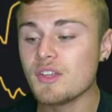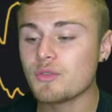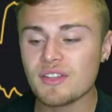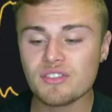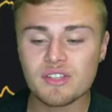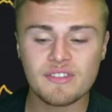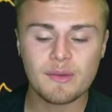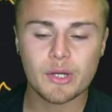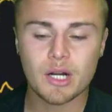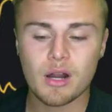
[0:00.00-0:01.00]
So as you can
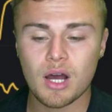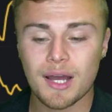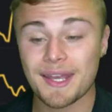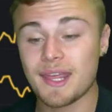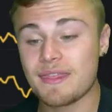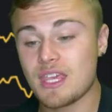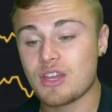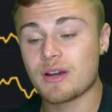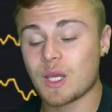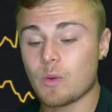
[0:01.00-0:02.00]
see, we are on the
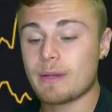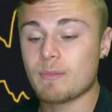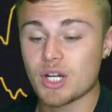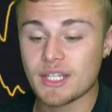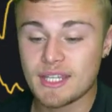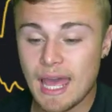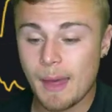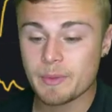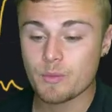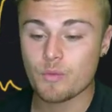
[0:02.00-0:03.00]
current coin market cap